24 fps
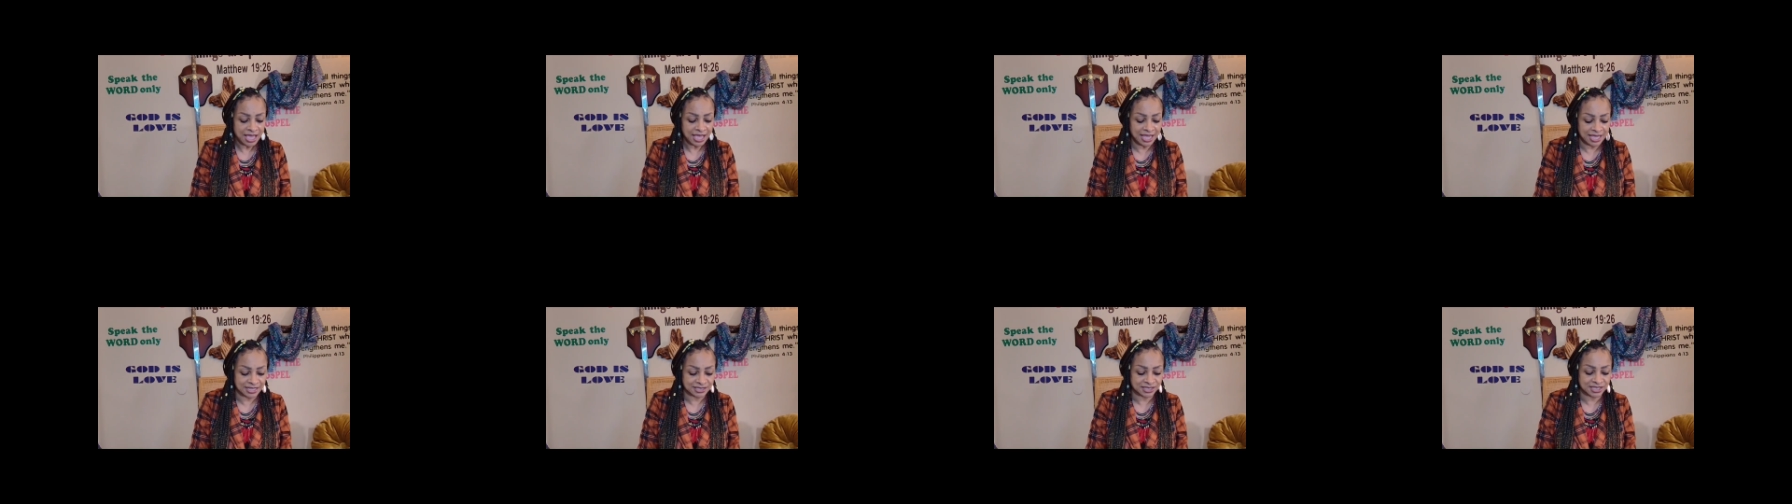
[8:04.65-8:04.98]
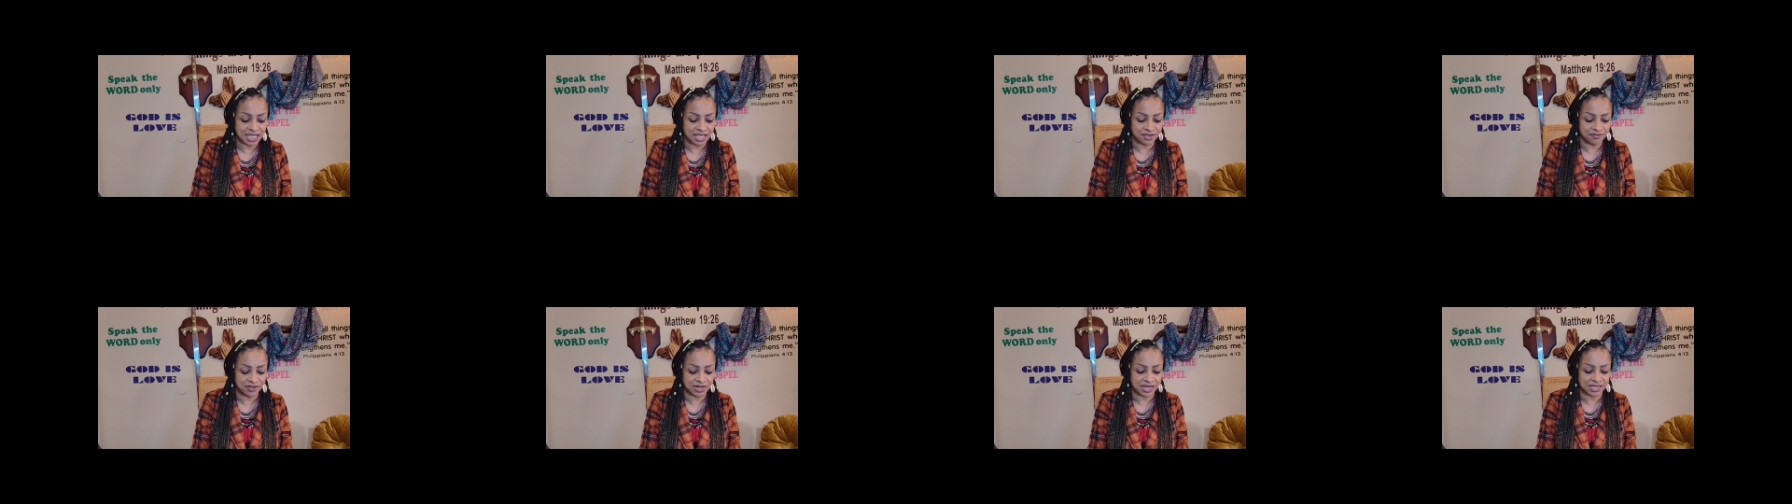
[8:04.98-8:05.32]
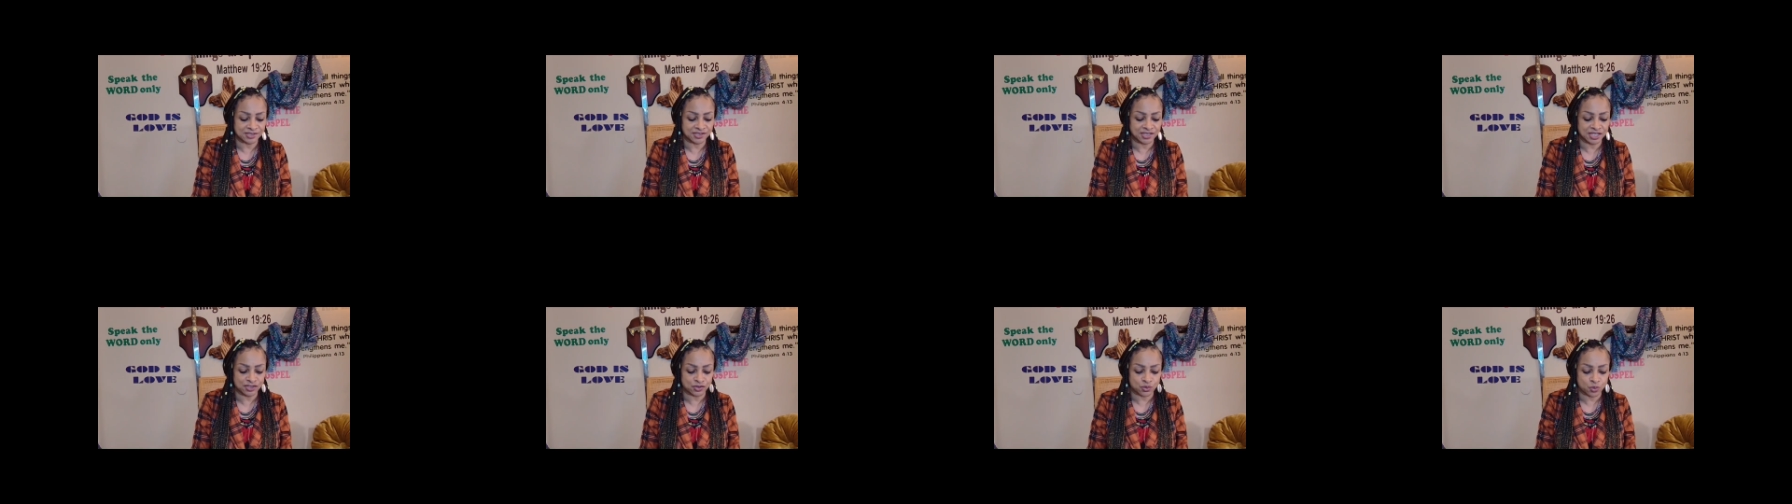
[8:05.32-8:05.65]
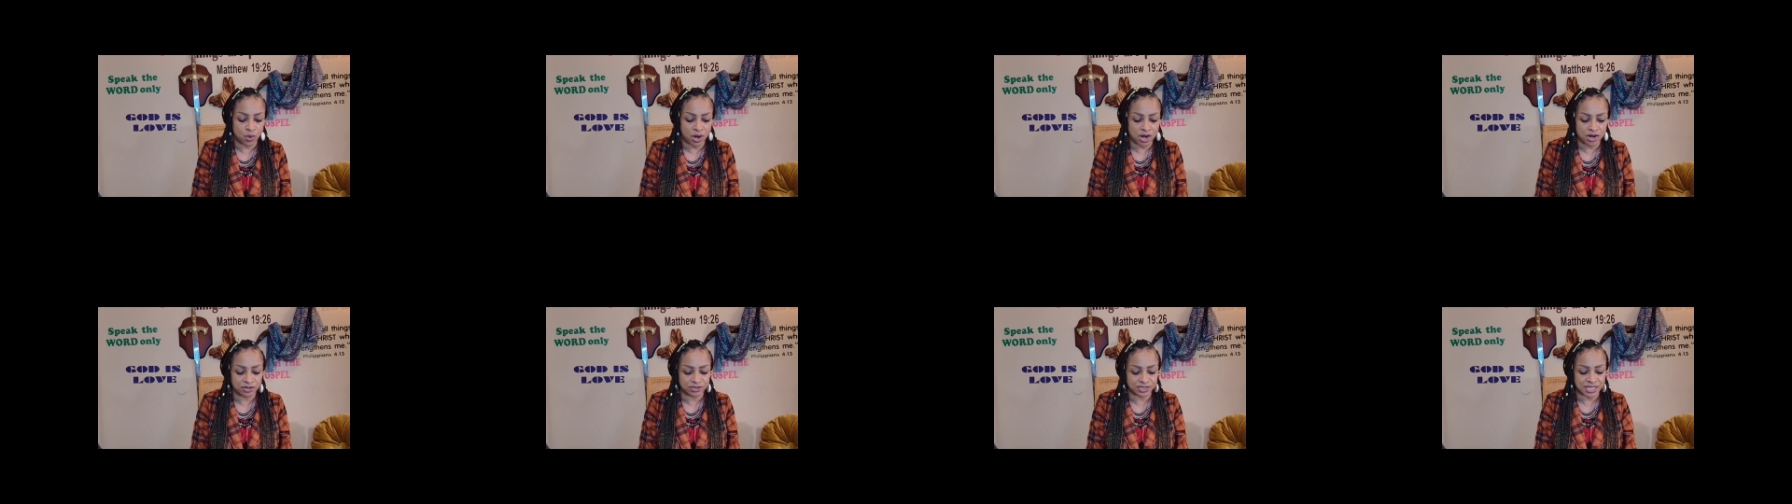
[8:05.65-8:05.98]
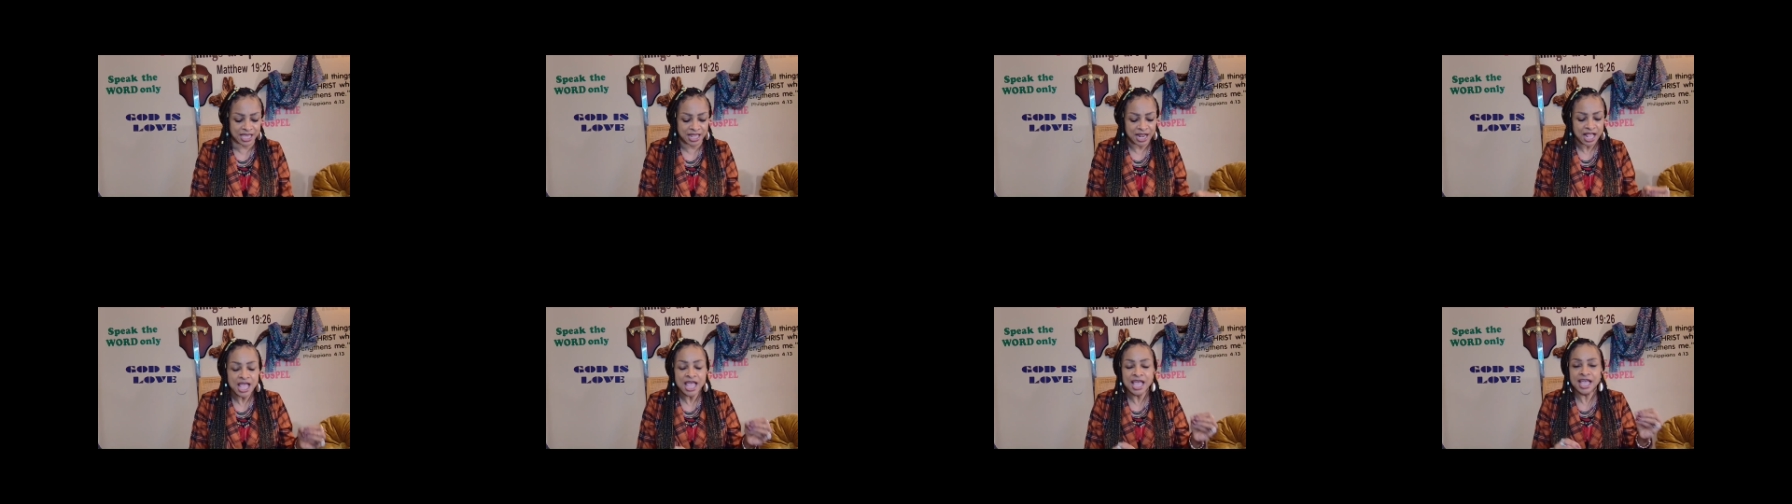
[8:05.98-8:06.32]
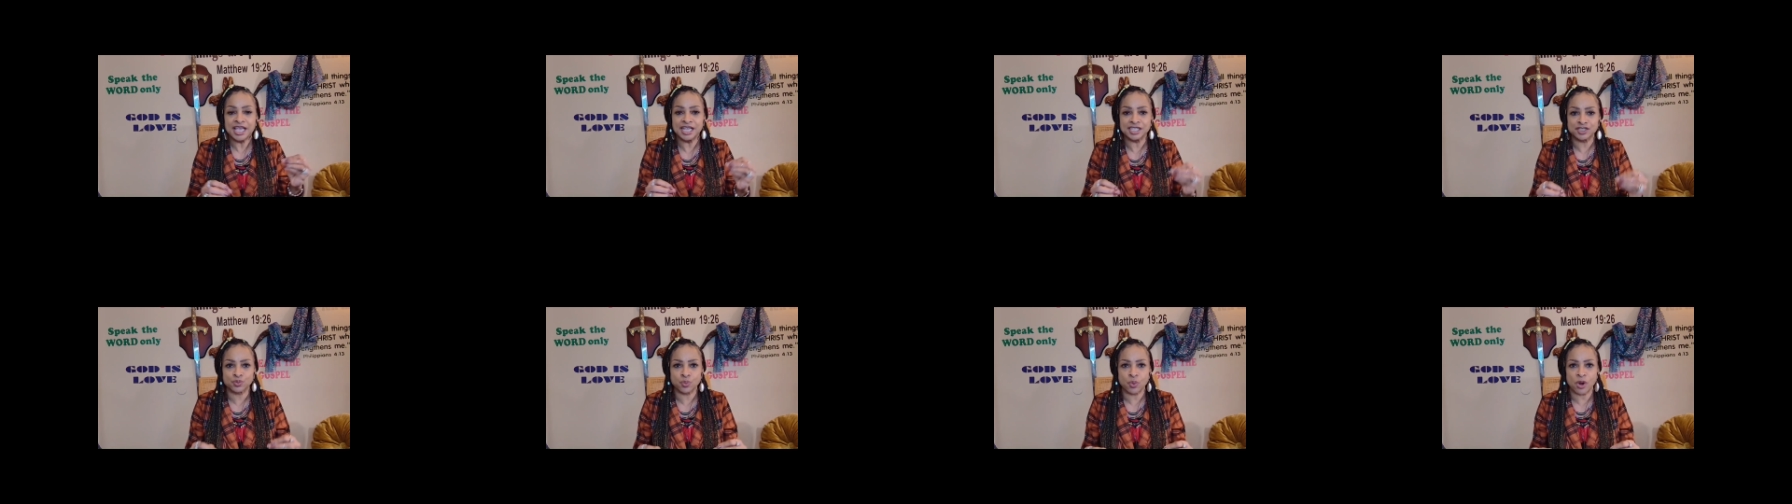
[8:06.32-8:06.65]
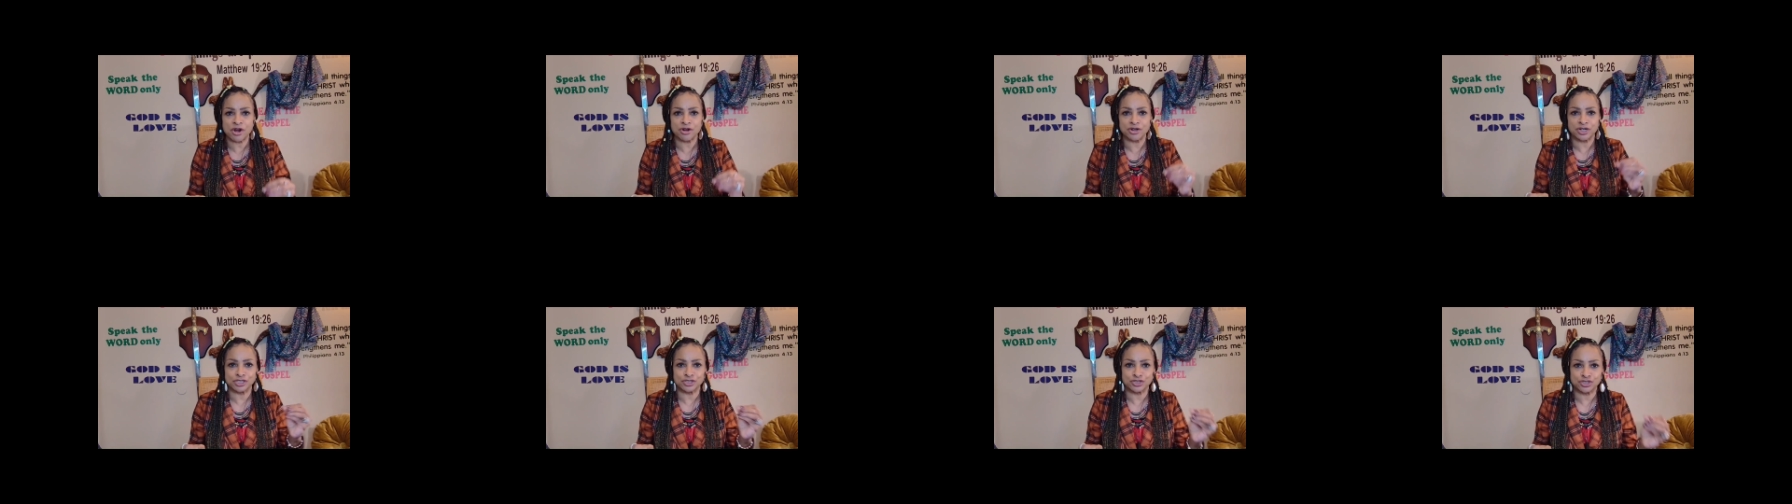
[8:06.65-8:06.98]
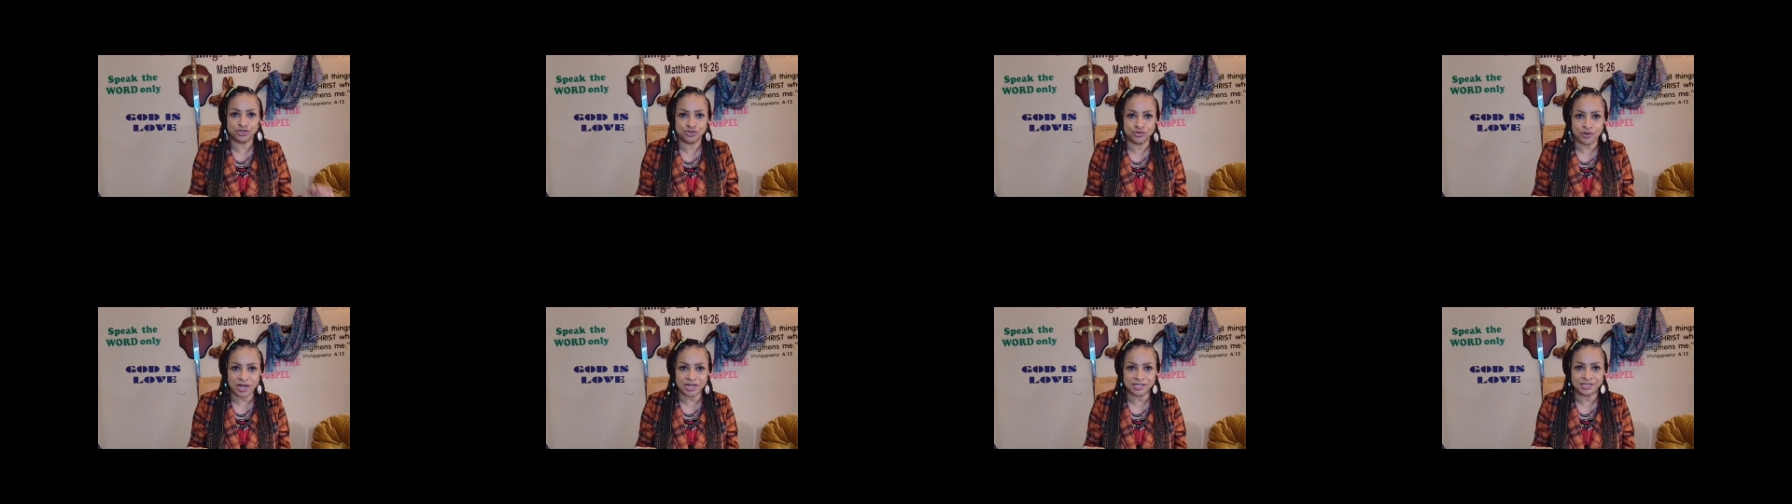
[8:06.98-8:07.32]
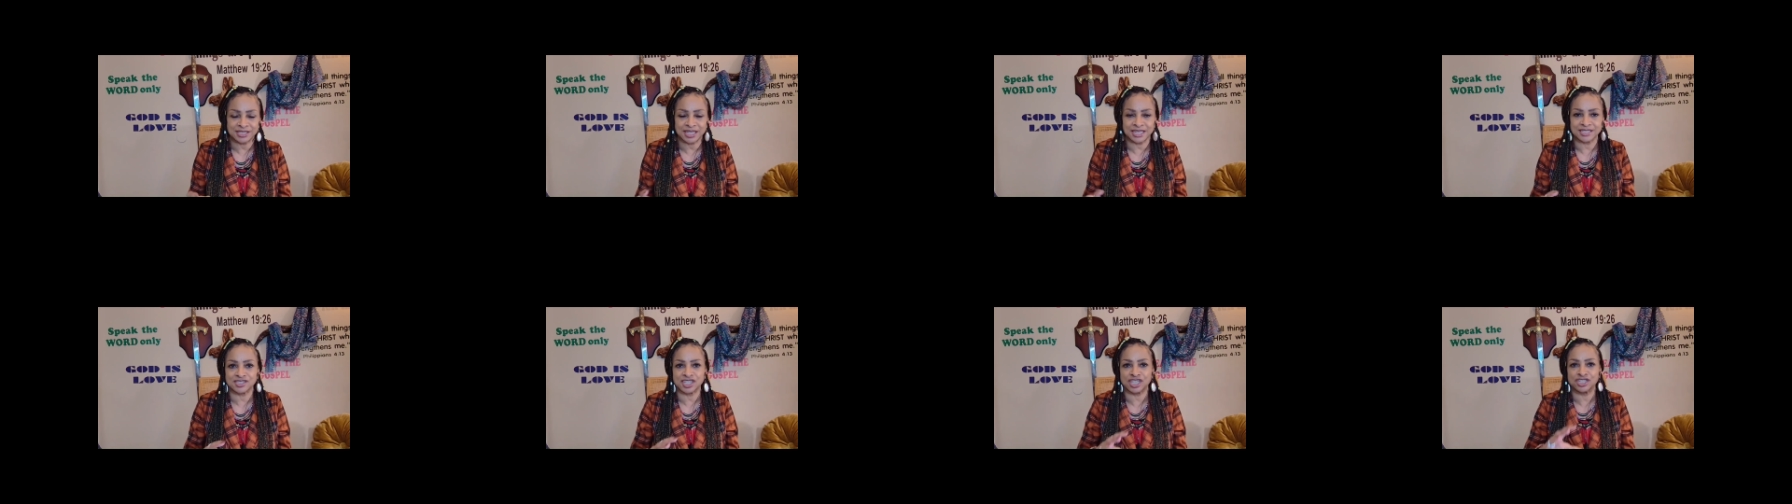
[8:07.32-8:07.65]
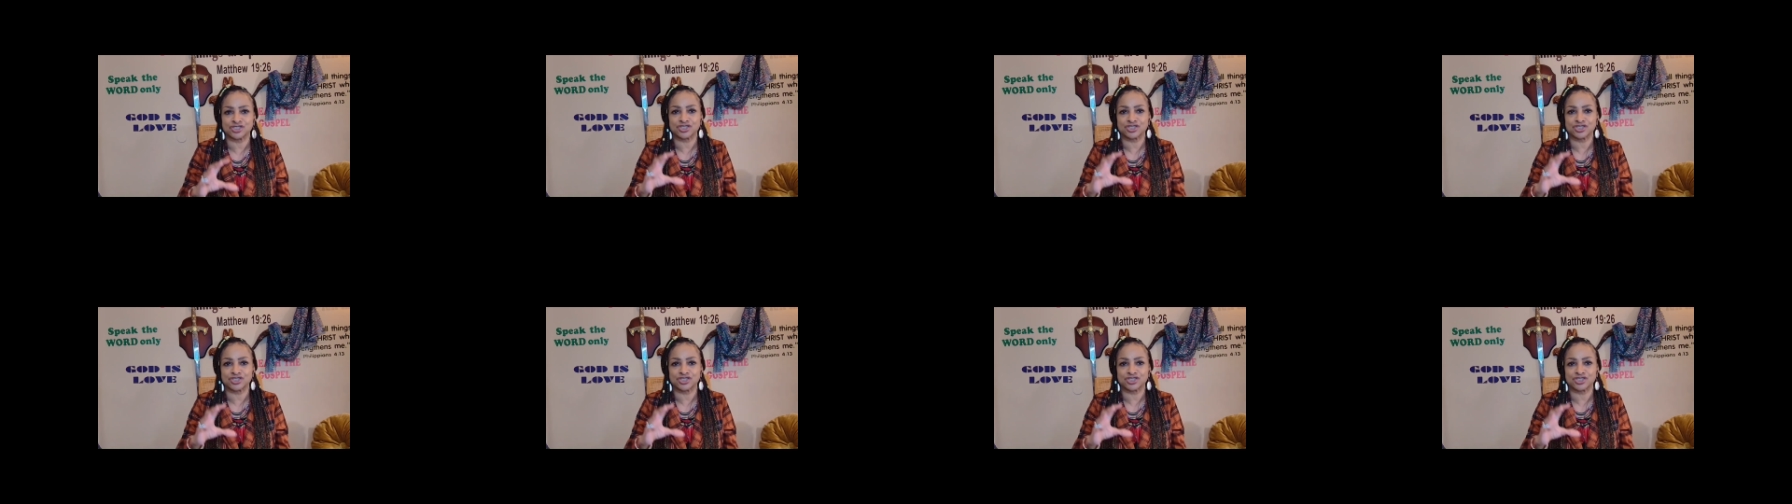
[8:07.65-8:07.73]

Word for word: He has given us his word, that his word instructs us,